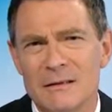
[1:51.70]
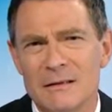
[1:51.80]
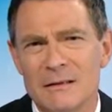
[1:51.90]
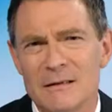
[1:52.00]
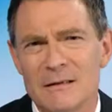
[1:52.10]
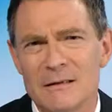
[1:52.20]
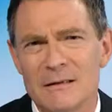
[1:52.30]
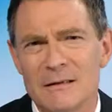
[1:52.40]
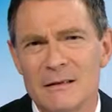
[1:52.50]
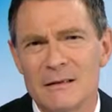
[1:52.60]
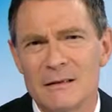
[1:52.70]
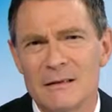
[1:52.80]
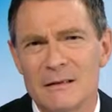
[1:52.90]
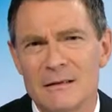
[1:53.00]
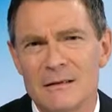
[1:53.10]

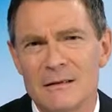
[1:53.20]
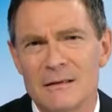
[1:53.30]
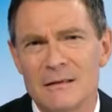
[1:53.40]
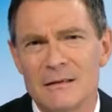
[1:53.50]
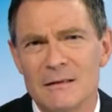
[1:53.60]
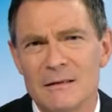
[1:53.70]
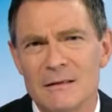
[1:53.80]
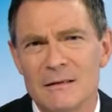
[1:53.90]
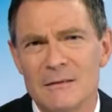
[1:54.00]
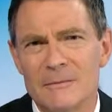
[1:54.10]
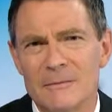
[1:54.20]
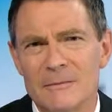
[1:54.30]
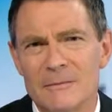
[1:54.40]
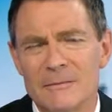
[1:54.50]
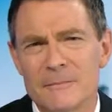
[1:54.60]

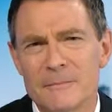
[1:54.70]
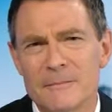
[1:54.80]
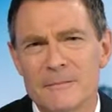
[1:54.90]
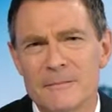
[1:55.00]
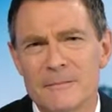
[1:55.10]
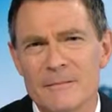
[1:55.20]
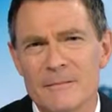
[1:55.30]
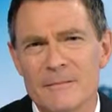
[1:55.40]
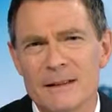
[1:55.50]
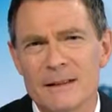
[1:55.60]
The person shown says nothing.